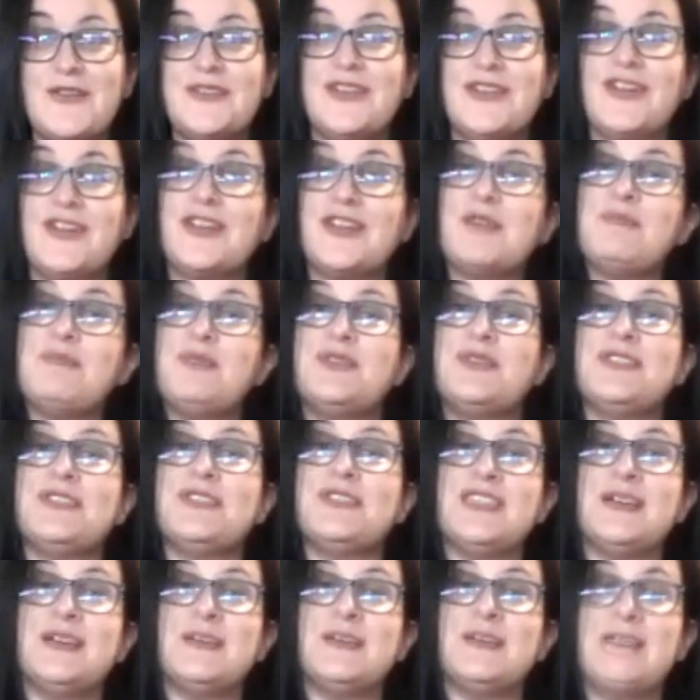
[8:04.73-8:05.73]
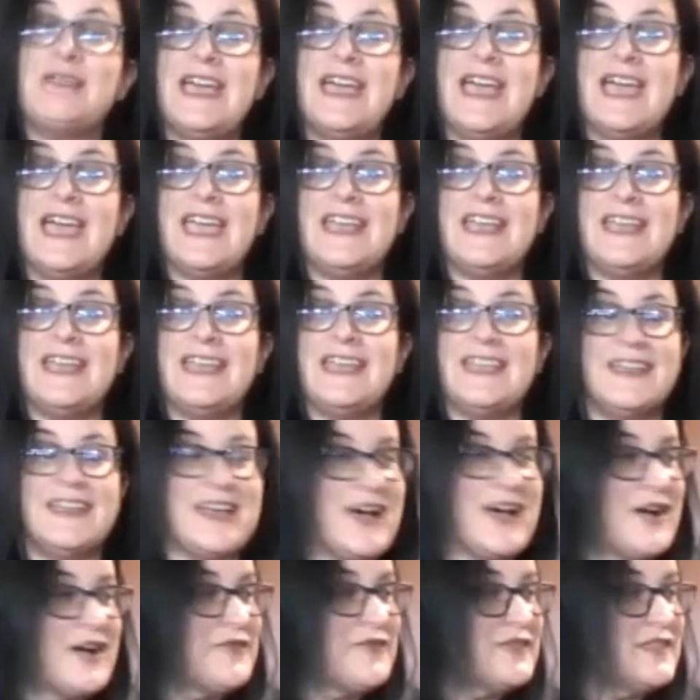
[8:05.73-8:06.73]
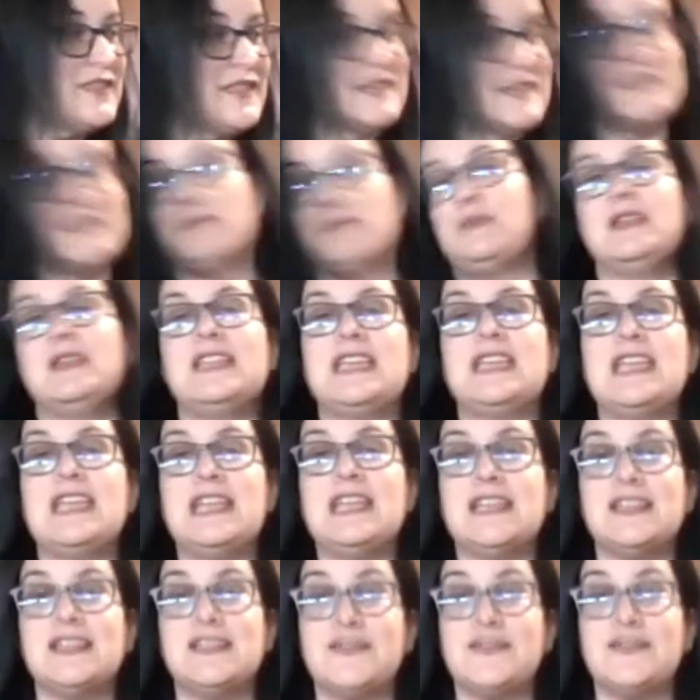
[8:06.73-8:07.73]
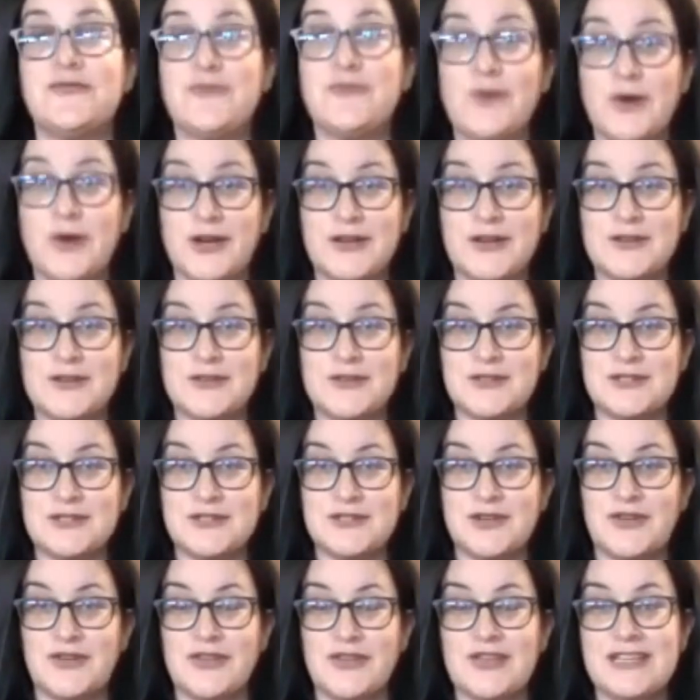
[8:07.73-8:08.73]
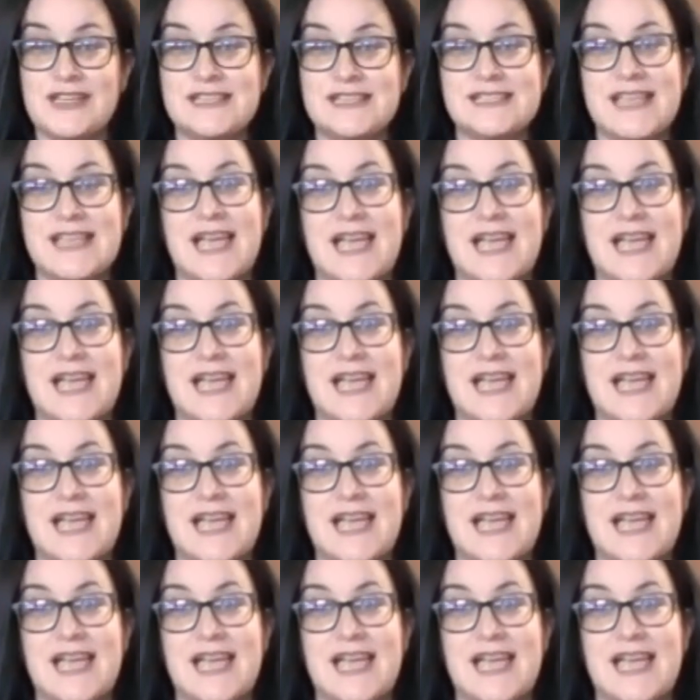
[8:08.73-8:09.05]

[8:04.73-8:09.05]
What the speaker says: You're going to put them in an oven that's been heated to 400 degrees,